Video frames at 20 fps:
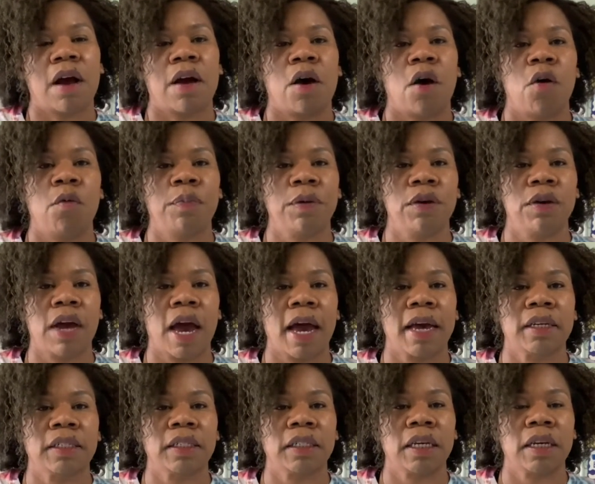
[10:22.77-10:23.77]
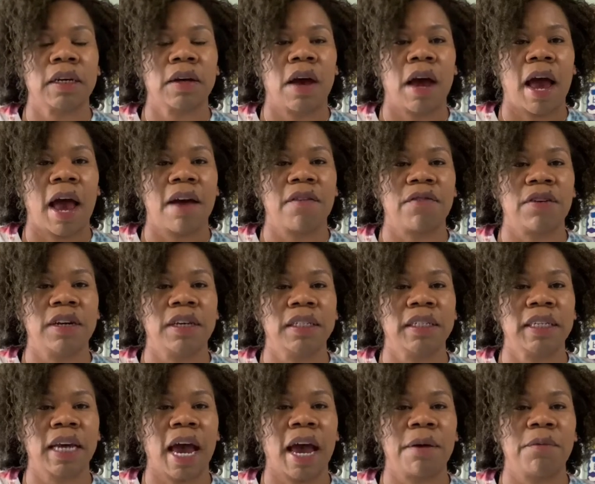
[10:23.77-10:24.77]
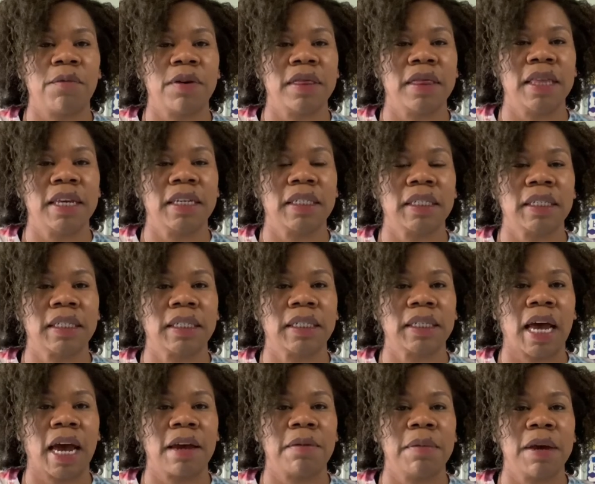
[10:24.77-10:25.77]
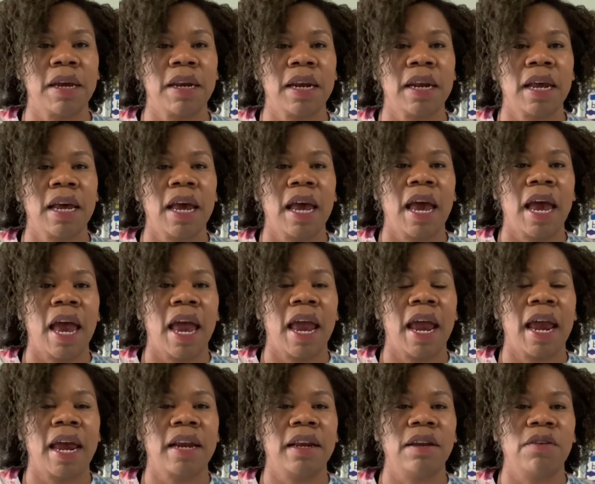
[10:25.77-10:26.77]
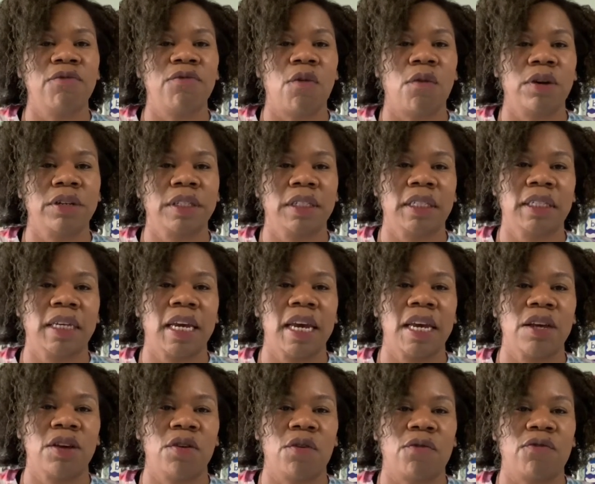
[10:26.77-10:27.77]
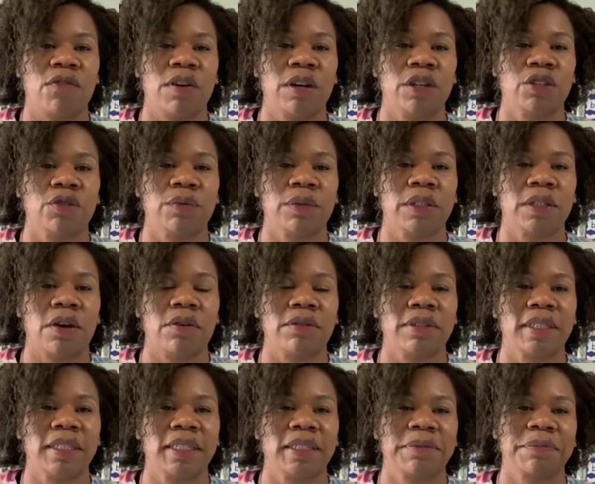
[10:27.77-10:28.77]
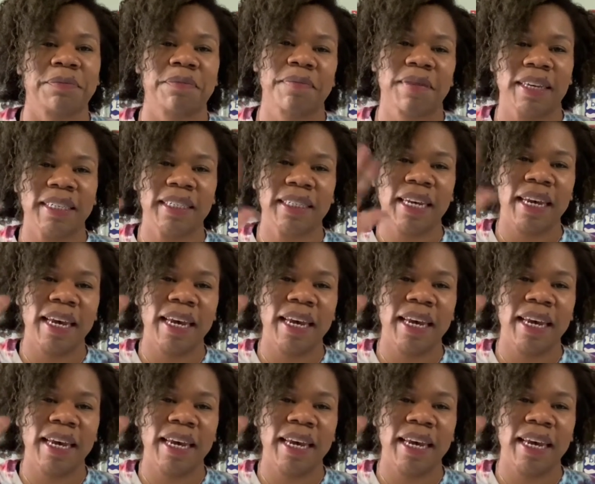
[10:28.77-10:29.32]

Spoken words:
hope you guys have a good time with this assignment and look forward to seeing your finished results. See